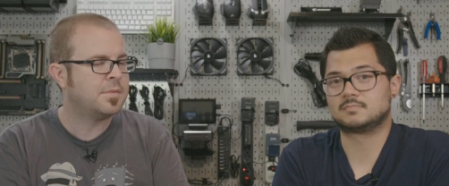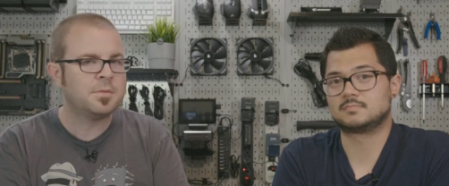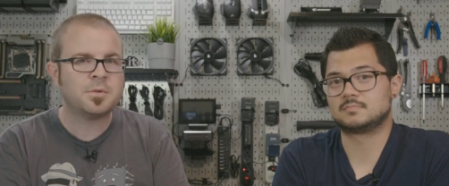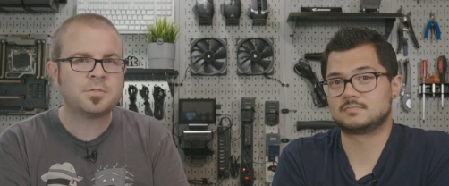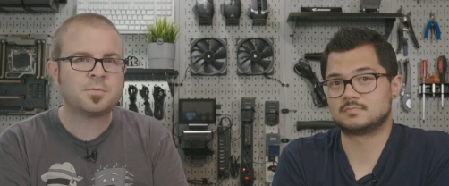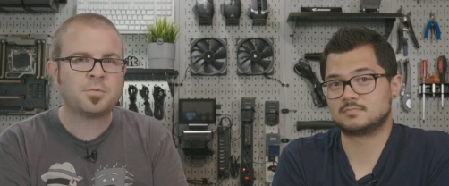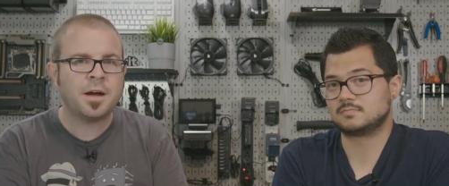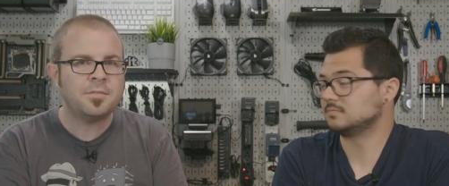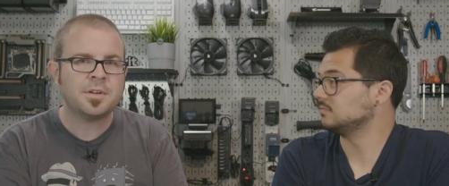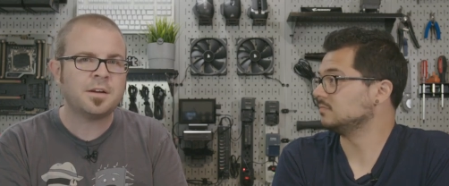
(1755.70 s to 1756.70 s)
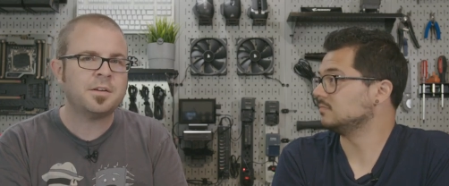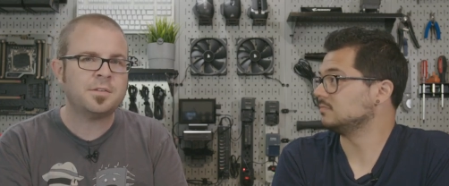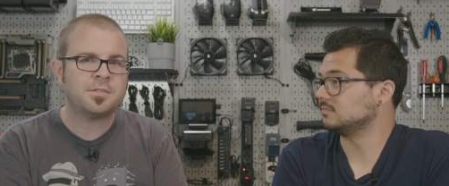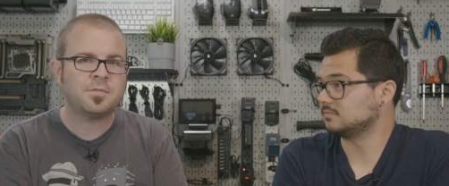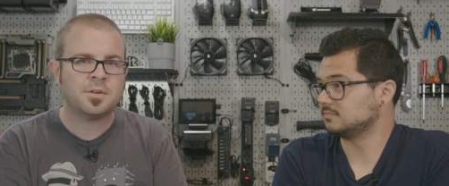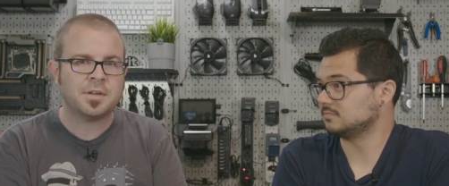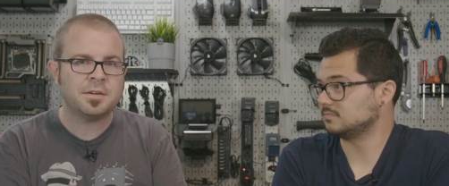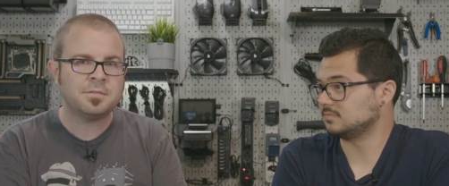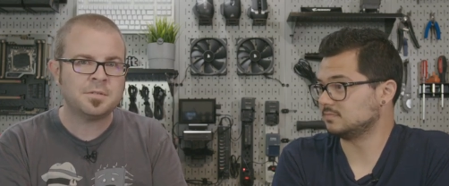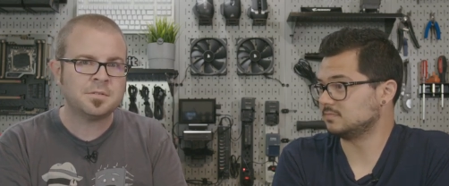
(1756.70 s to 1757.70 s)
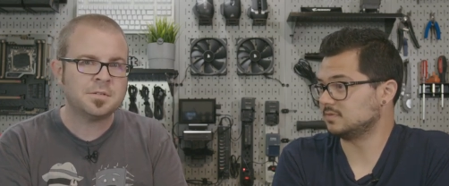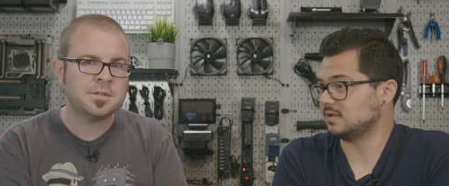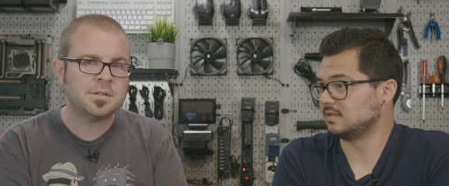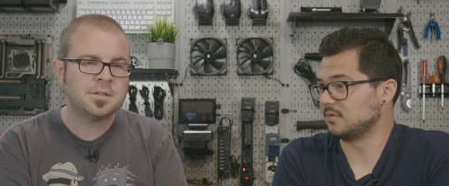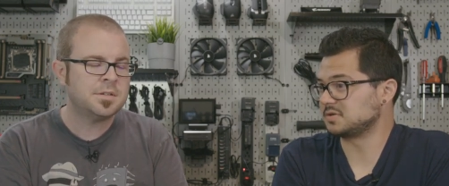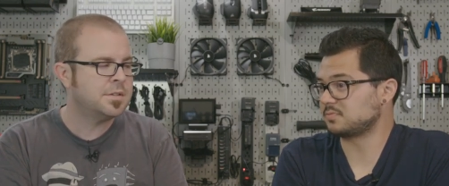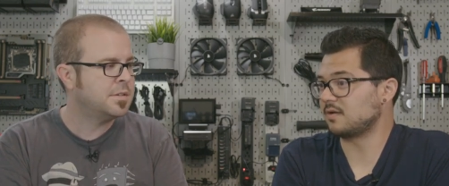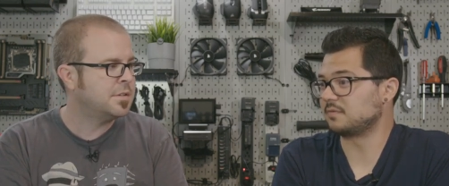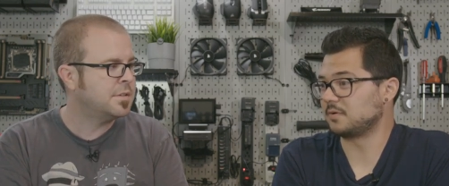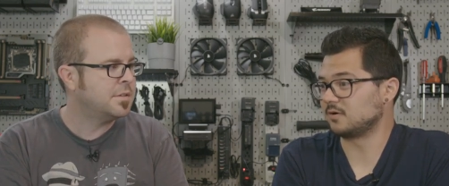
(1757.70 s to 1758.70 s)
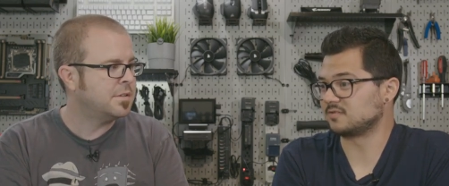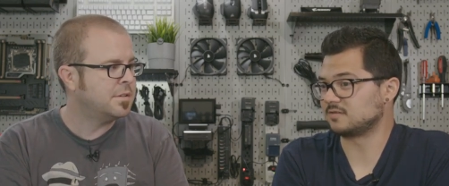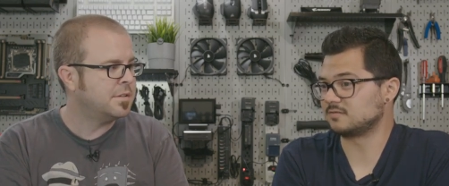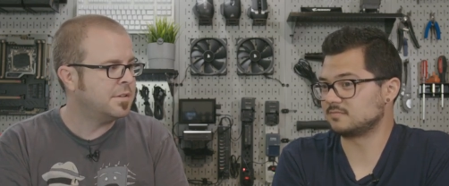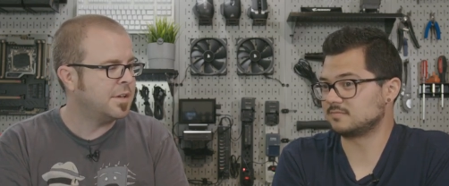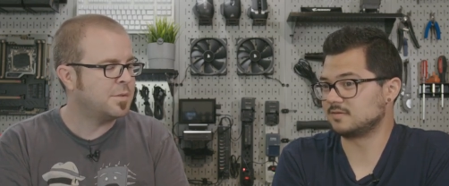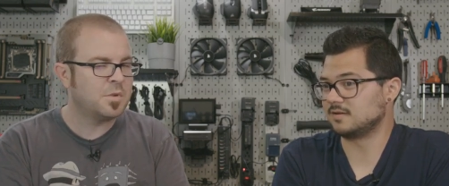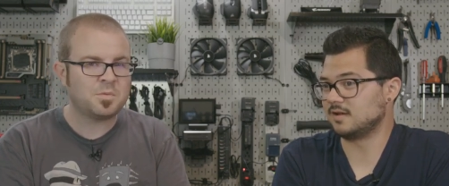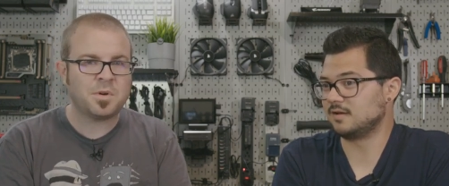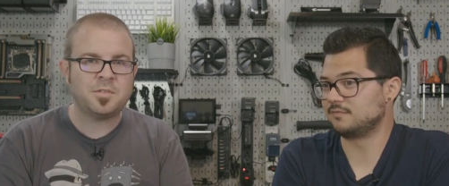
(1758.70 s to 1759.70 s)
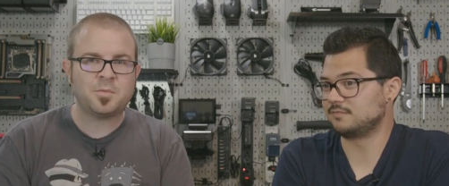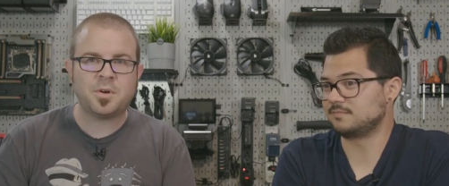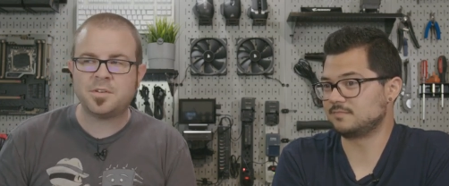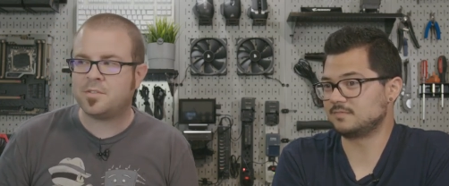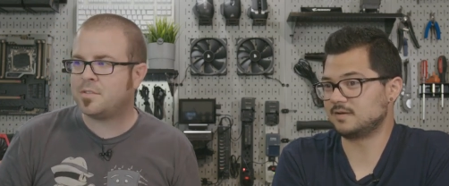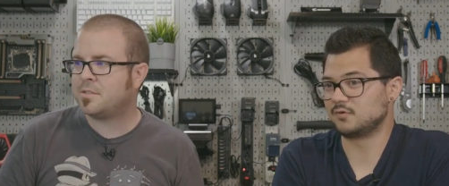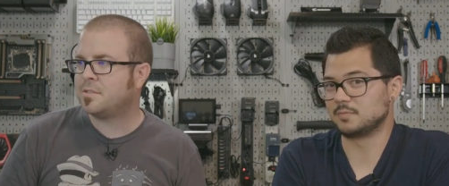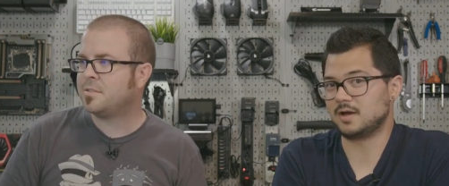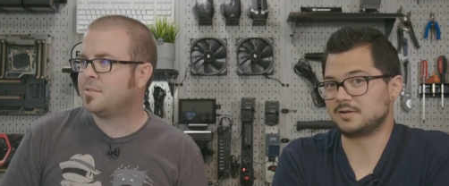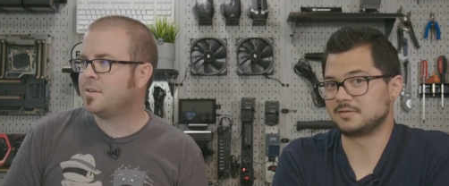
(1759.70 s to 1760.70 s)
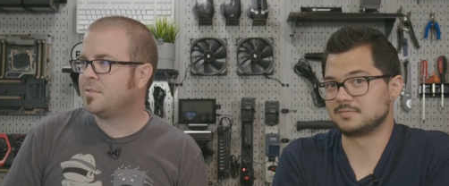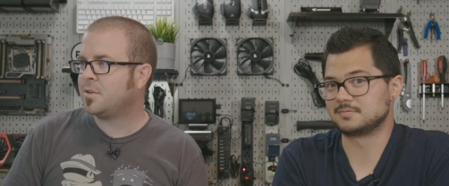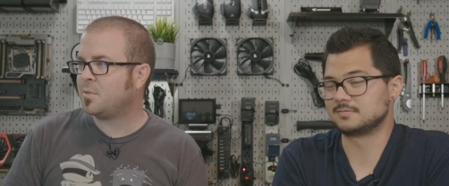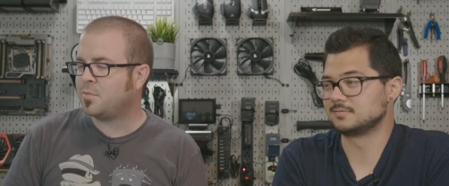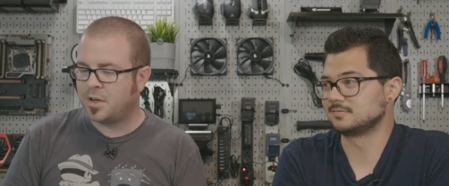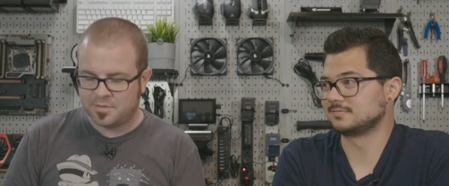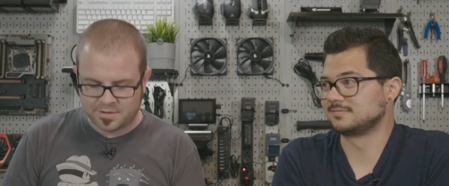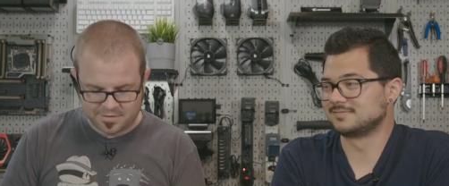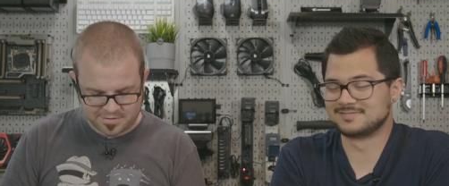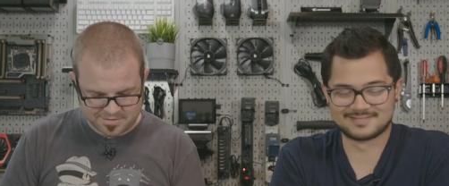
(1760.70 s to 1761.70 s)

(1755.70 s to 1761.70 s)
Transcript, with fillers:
Speaker 1: the most private areas of your life. And the most private parts. And the most private of, parts. Of your body. Of your privates.